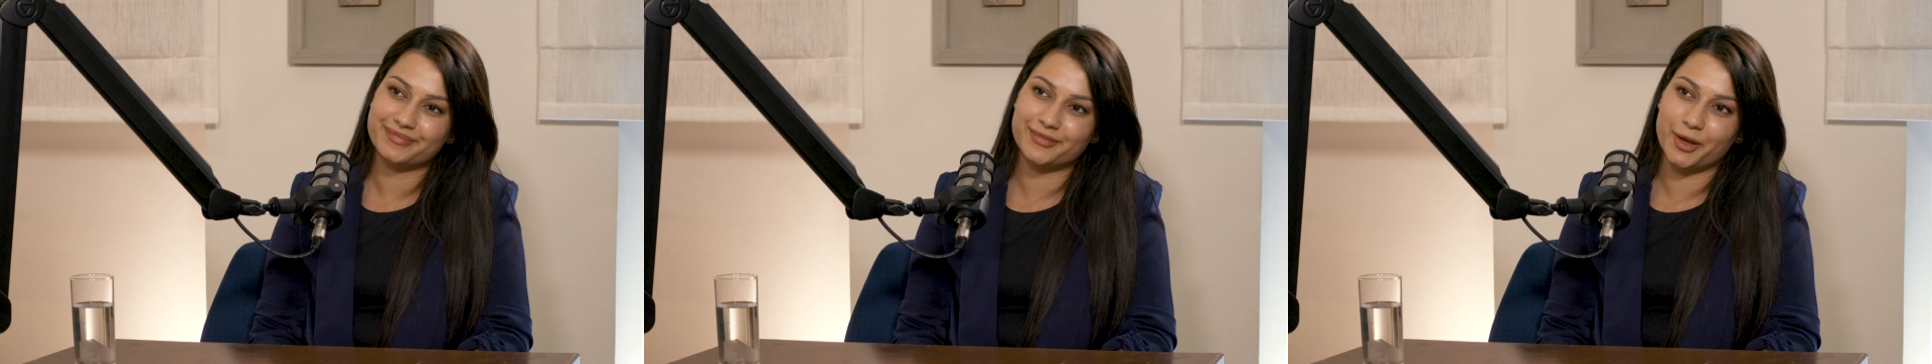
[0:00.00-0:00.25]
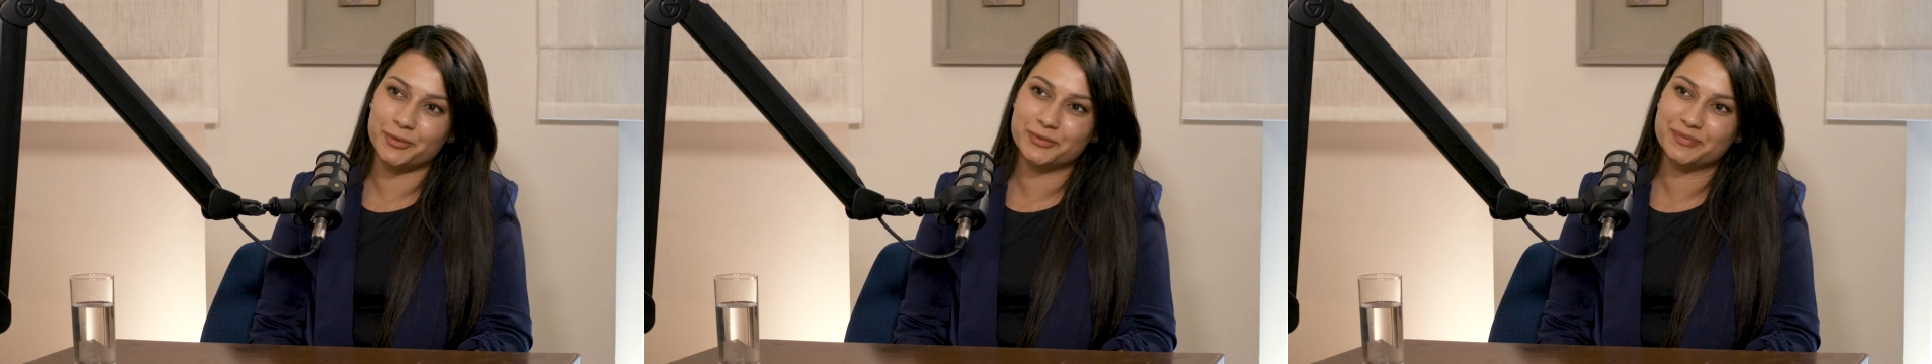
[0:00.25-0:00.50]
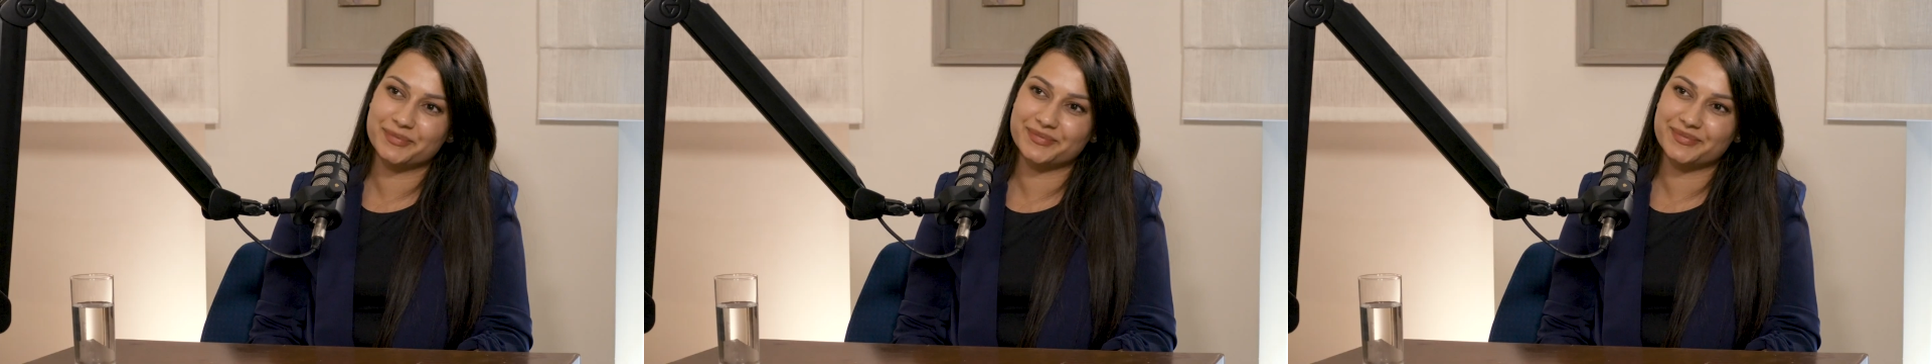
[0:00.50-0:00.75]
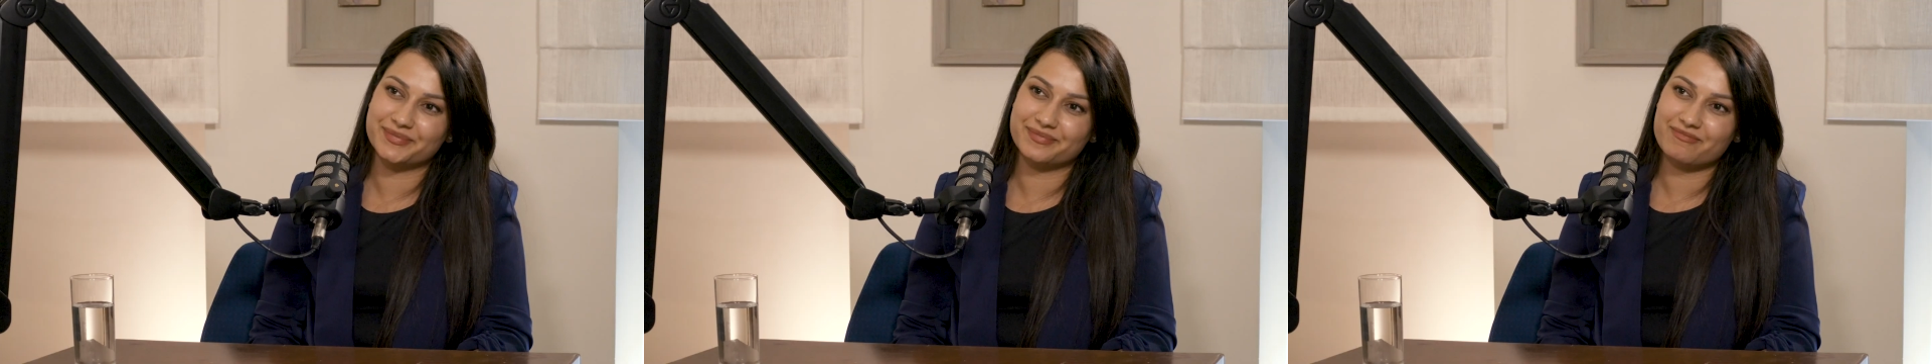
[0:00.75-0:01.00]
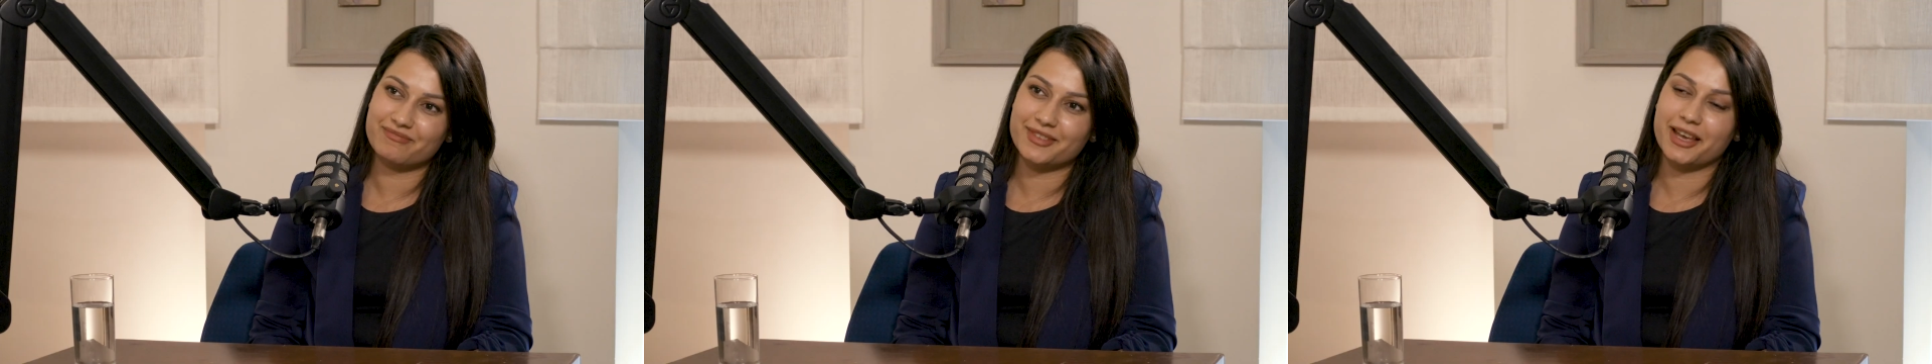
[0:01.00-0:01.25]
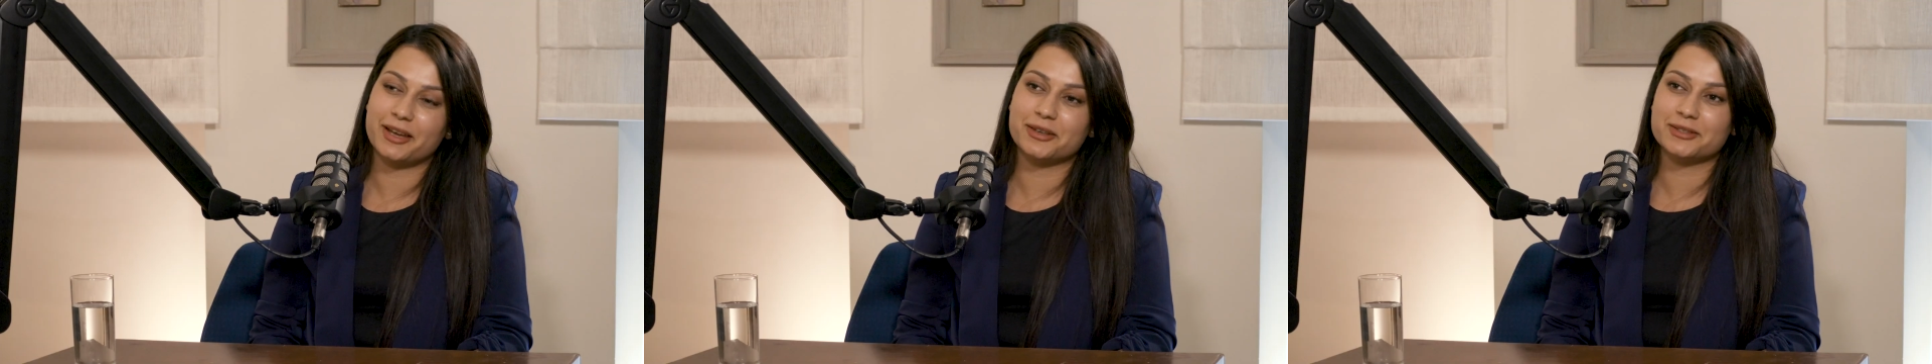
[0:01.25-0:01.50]
No,
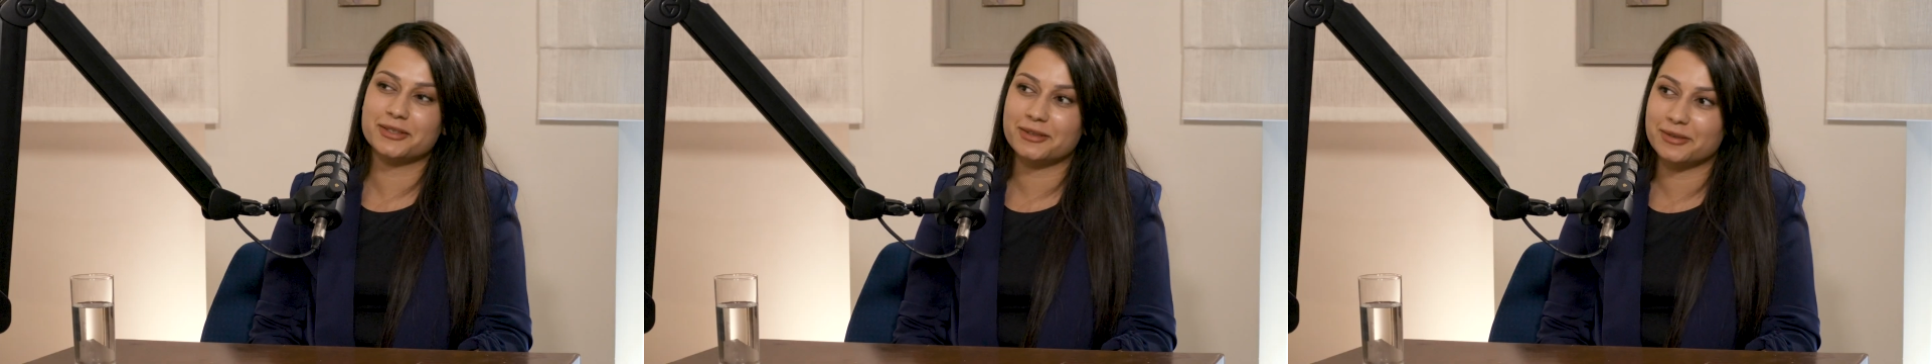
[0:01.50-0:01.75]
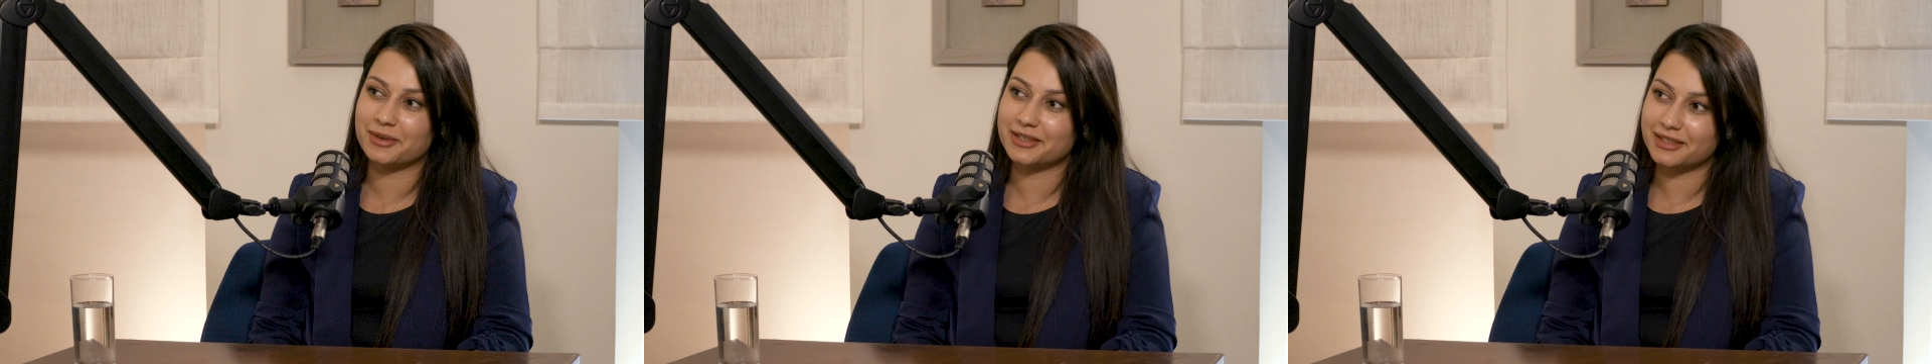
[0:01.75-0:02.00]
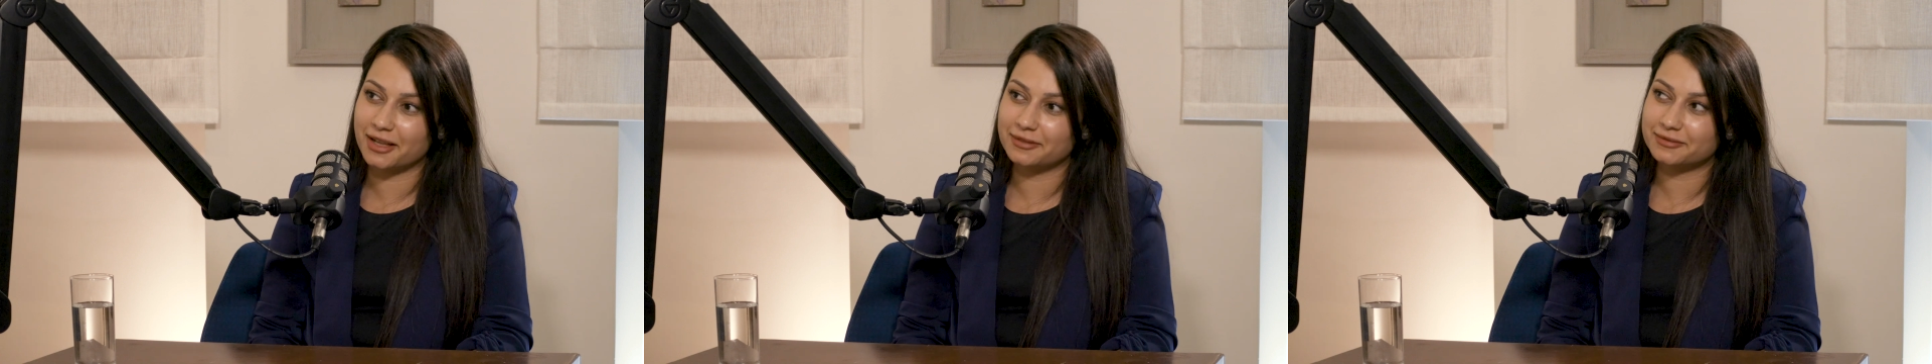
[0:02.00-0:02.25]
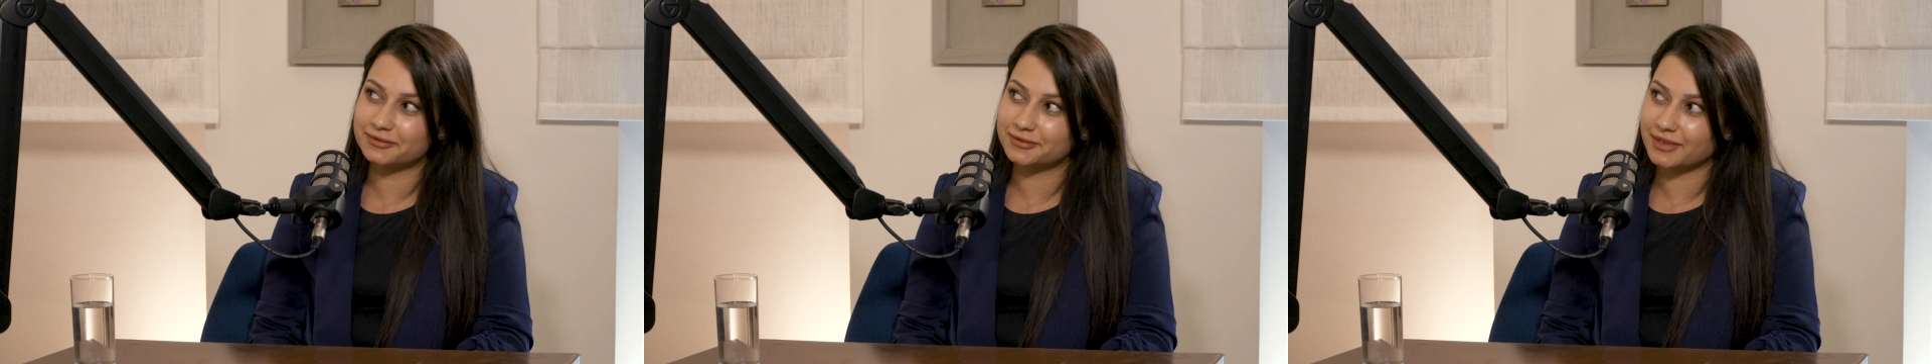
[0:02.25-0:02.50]
I consider myself